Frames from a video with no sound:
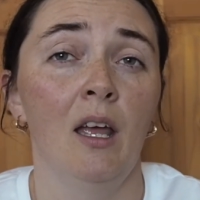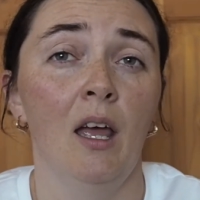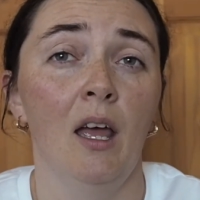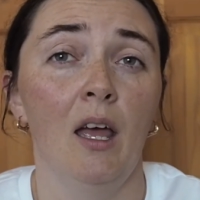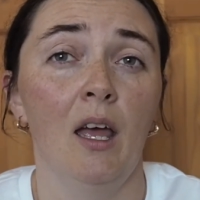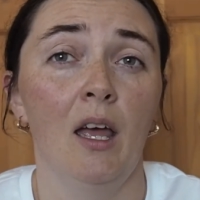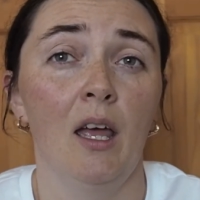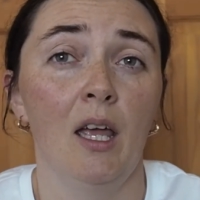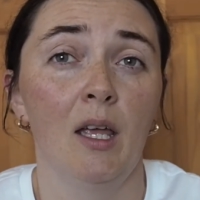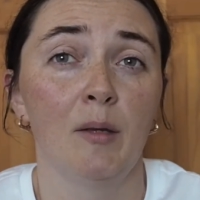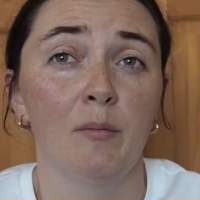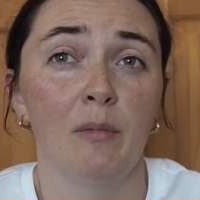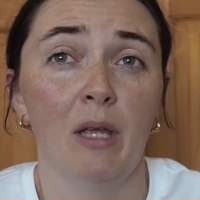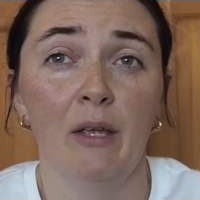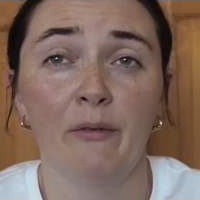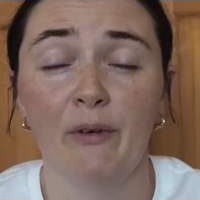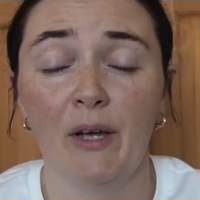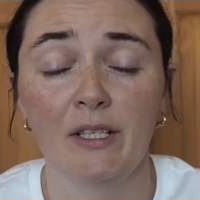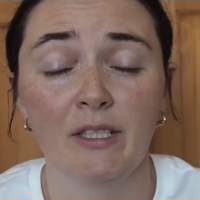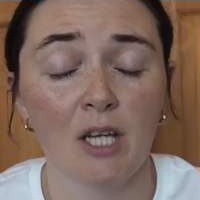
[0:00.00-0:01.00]

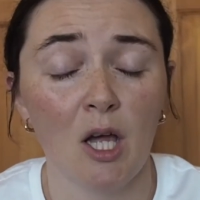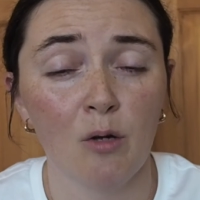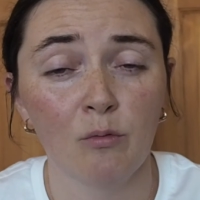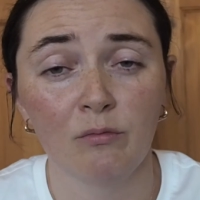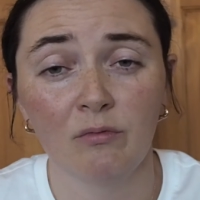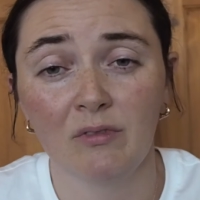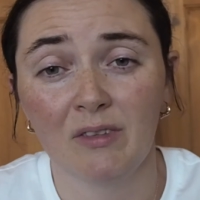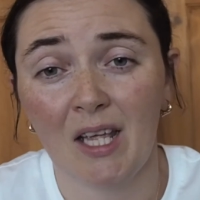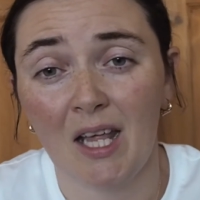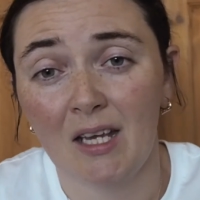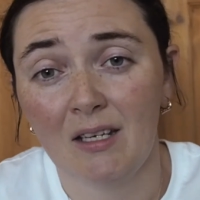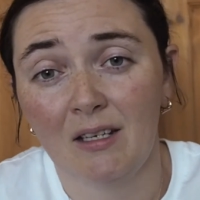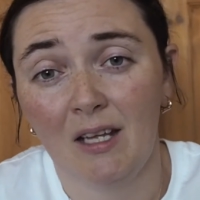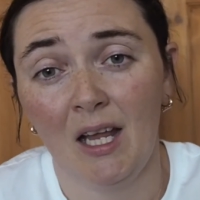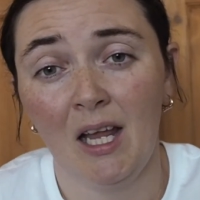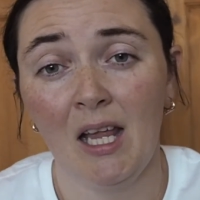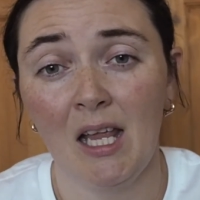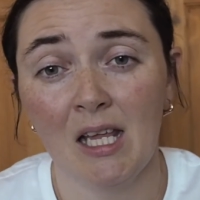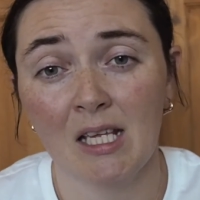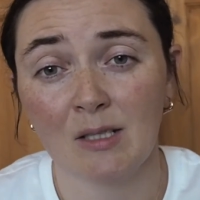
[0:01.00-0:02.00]
If I don't, then
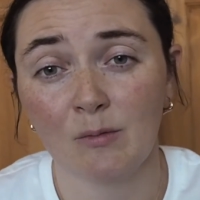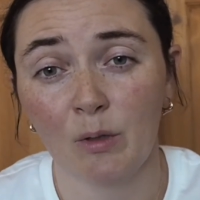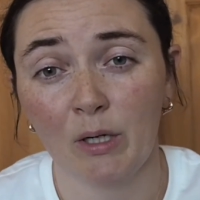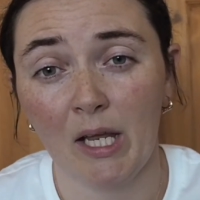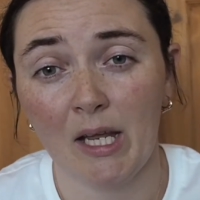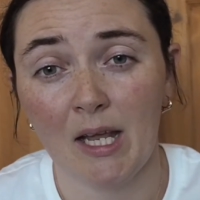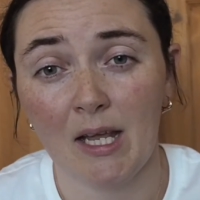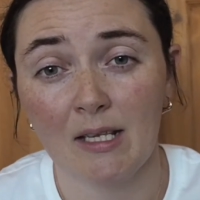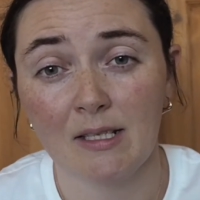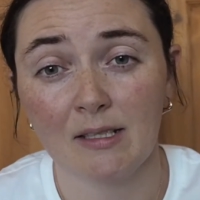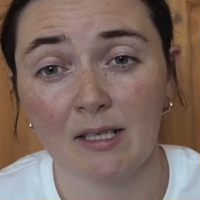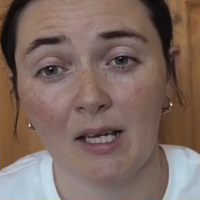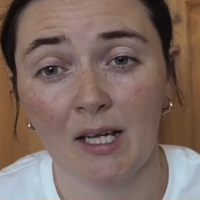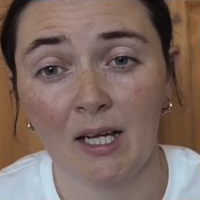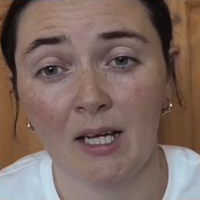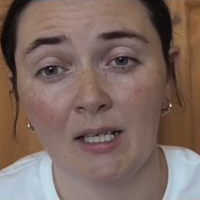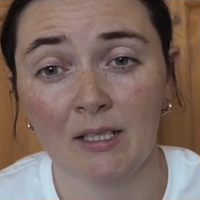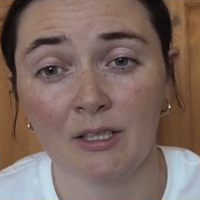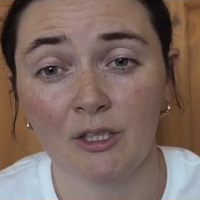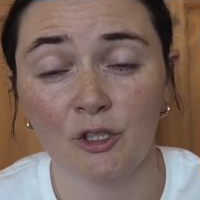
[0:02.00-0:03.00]
it is what it is,
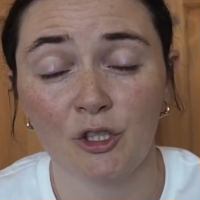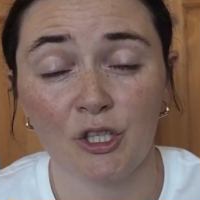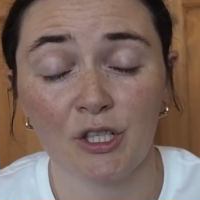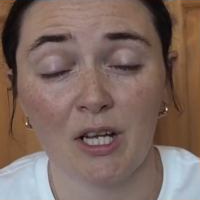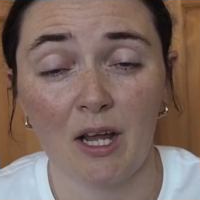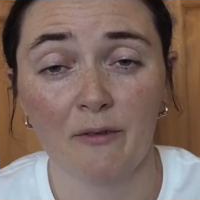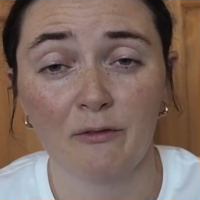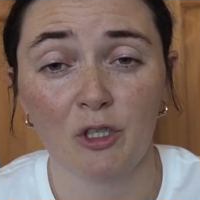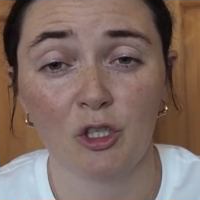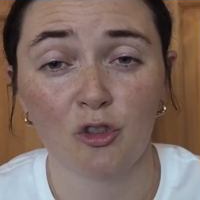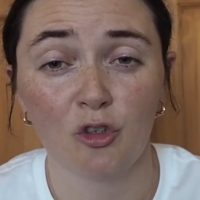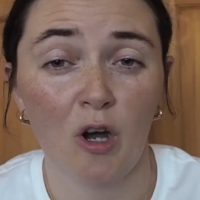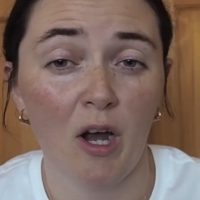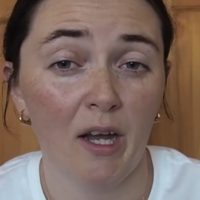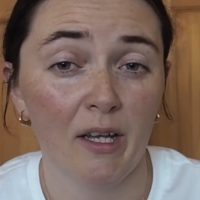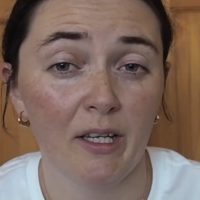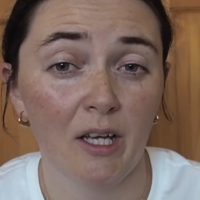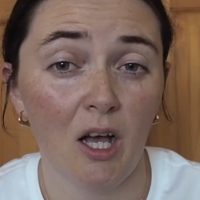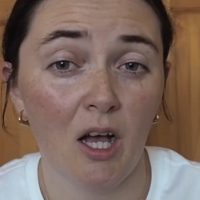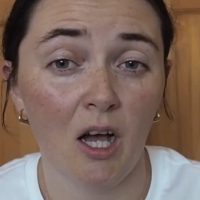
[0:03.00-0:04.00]
and I just have to
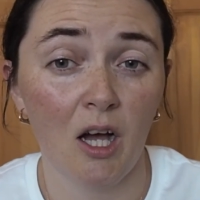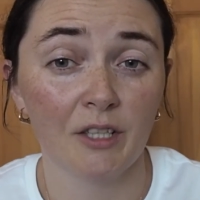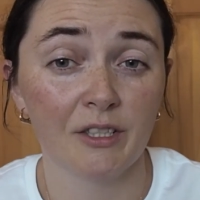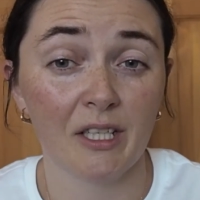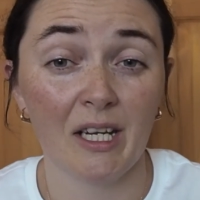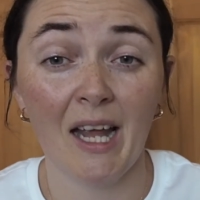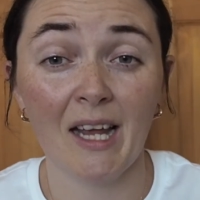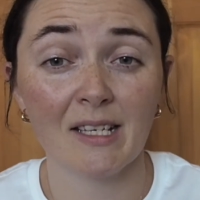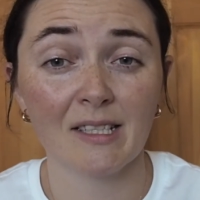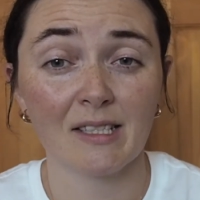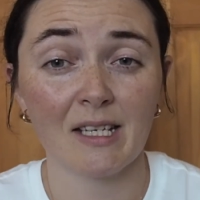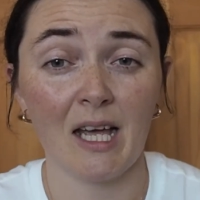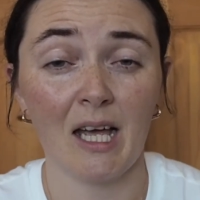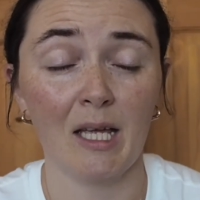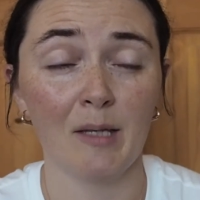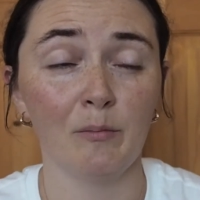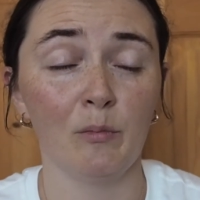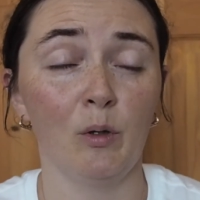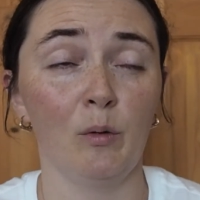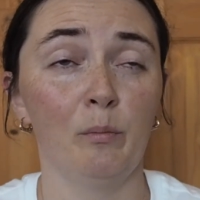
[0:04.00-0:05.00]
try harder next
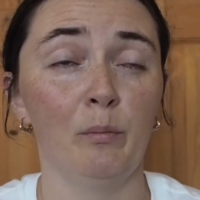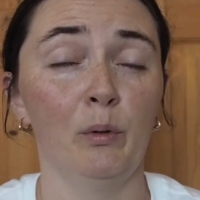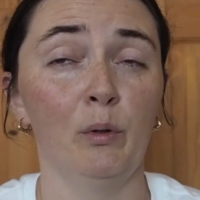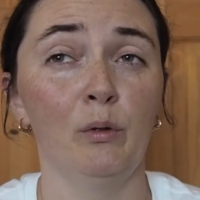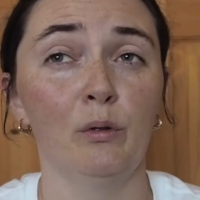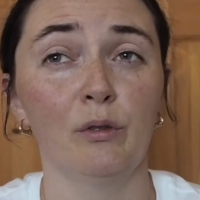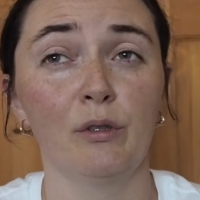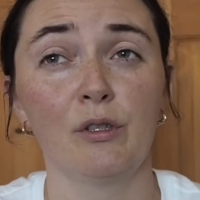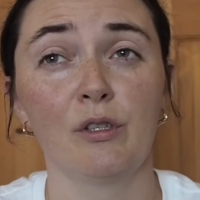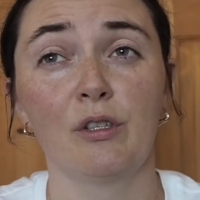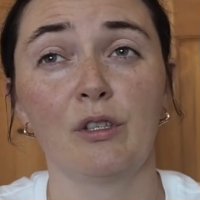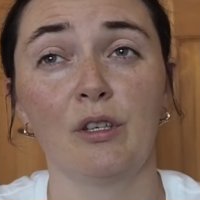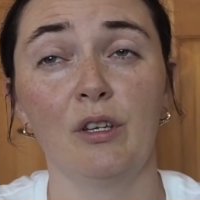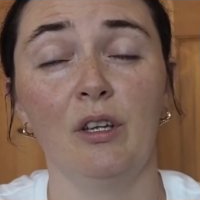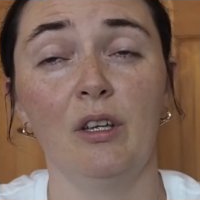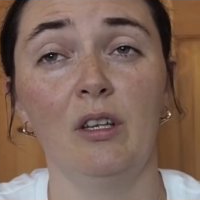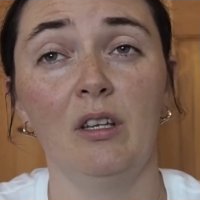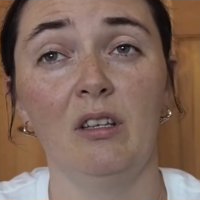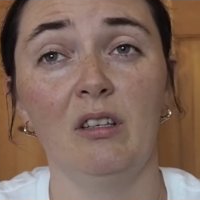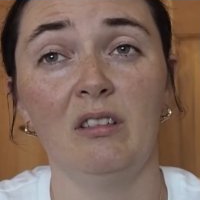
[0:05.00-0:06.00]
time. But
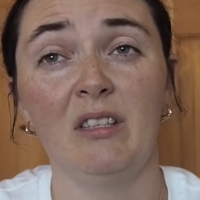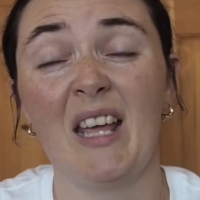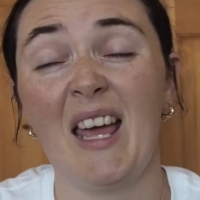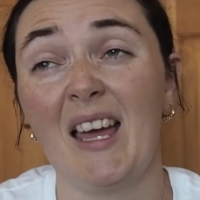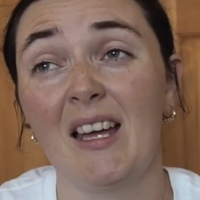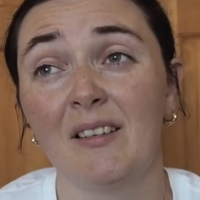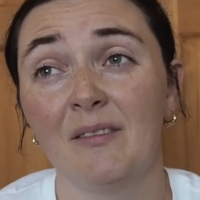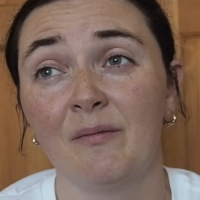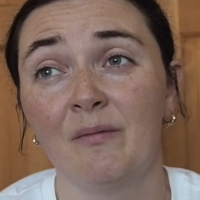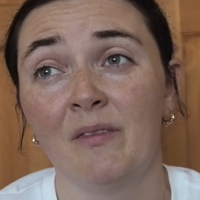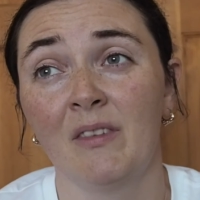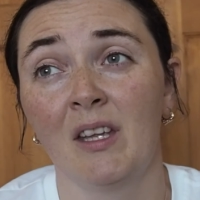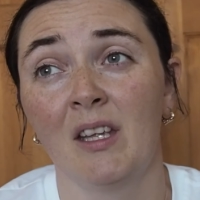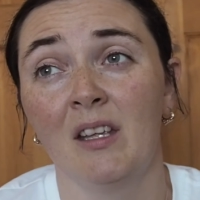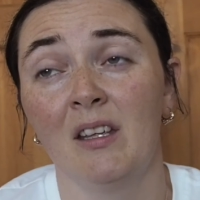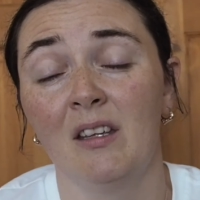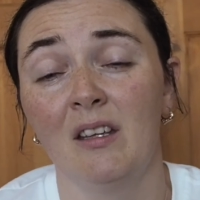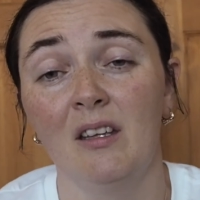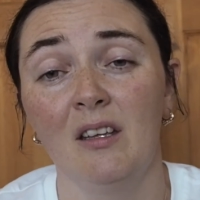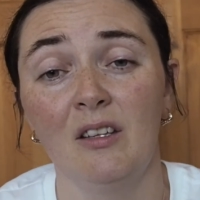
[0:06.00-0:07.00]
yeah,
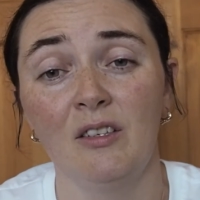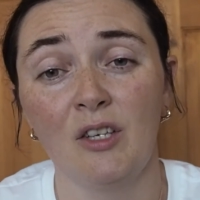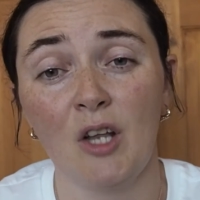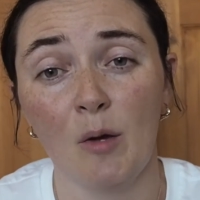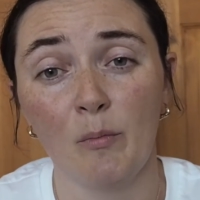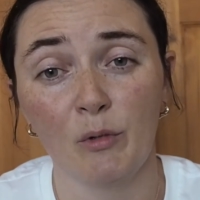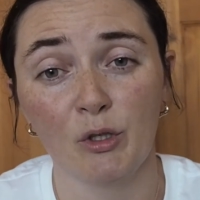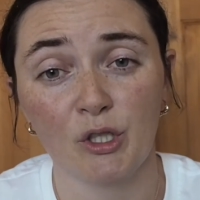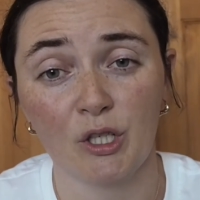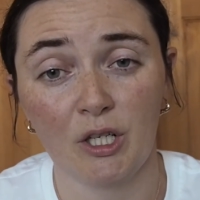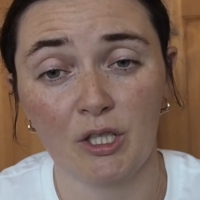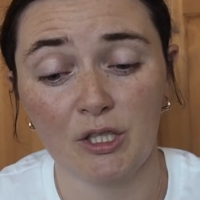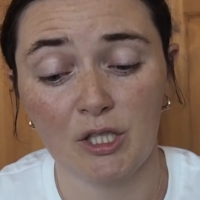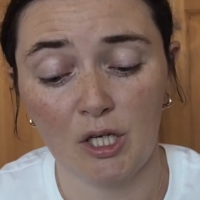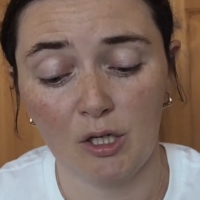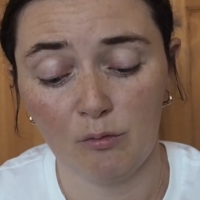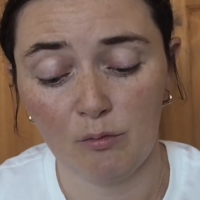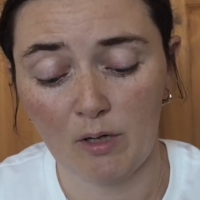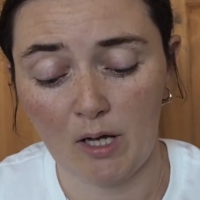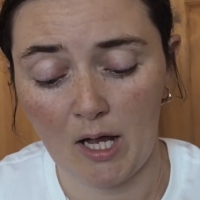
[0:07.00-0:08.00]
not much I can
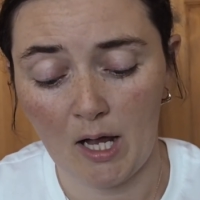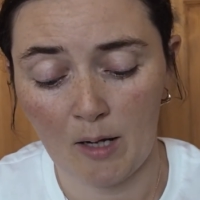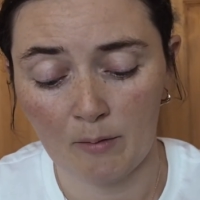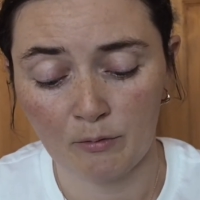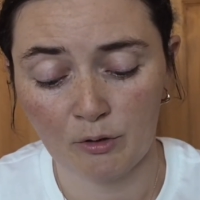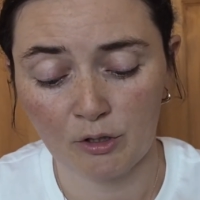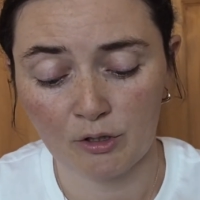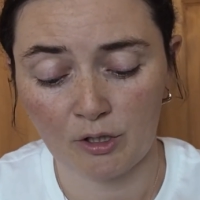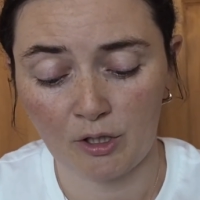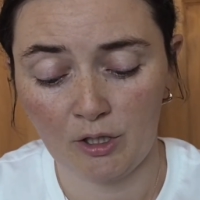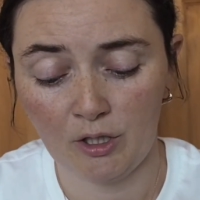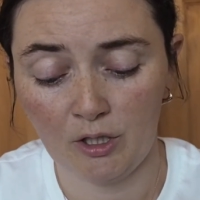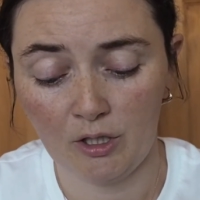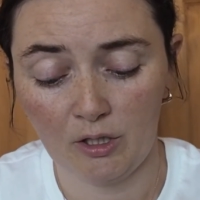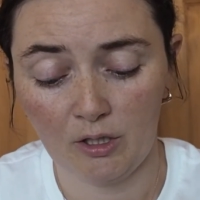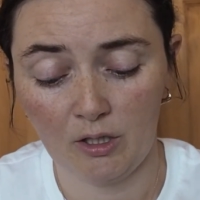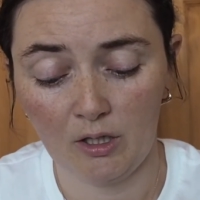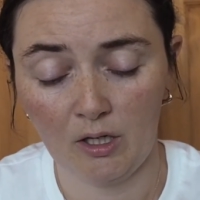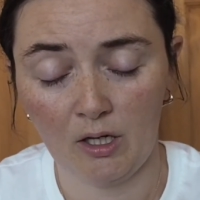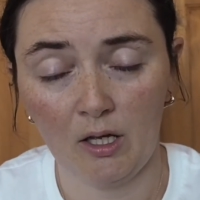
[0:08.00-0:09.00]
do. I'm just
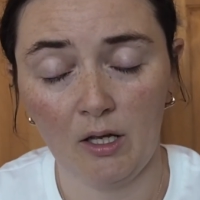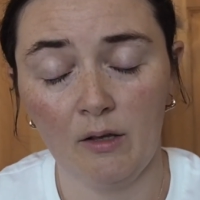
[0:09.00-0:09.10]
gonna,